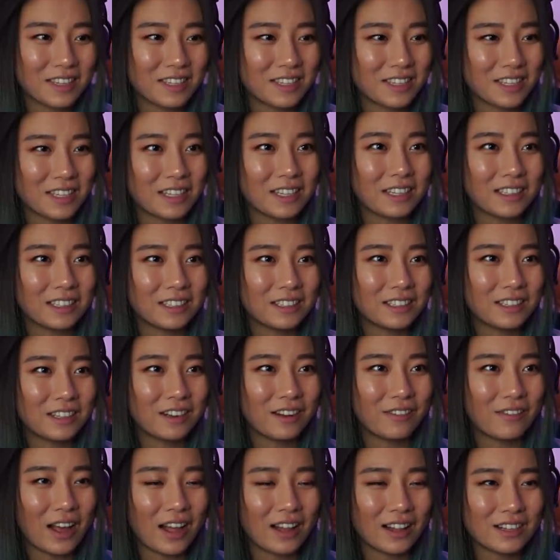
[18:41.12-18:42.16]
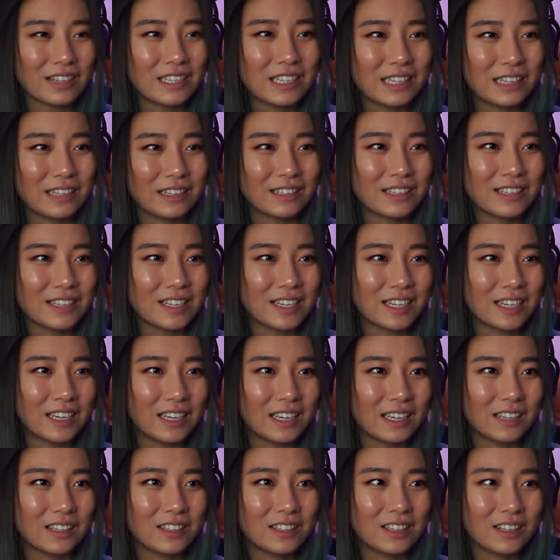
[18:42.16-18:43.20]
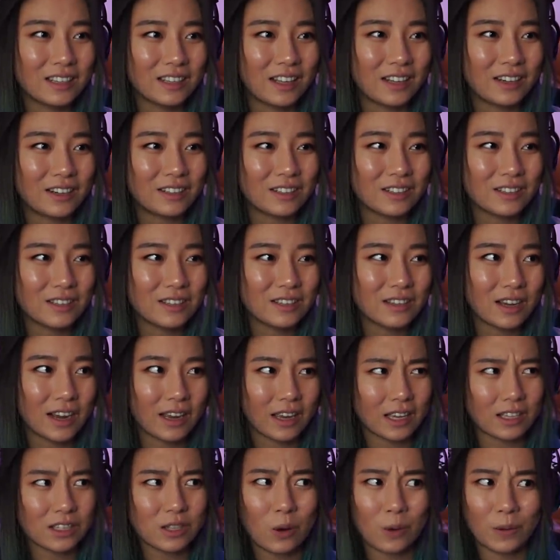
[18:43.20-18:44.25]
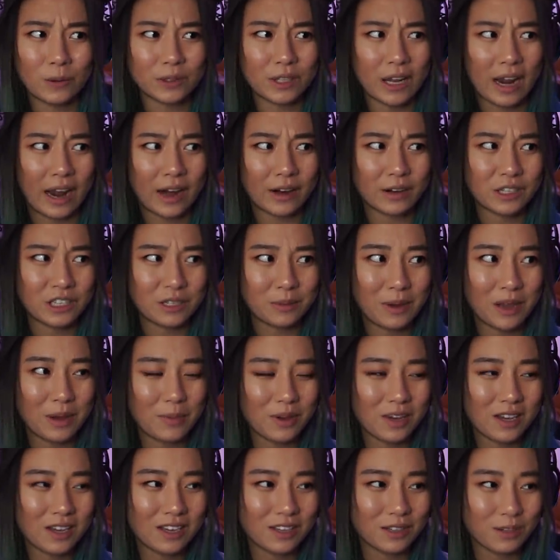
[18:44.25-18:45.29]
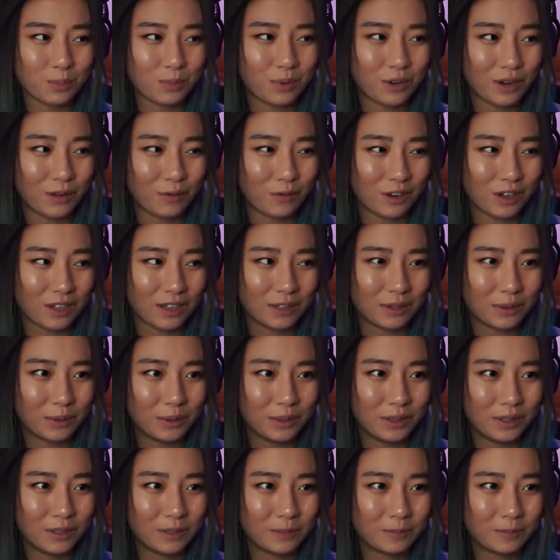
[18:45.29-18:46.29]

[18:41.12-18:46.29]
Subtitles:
scene of Allison sneaking into Leonard's, I guess, old house maybe, is pretty freaking cool.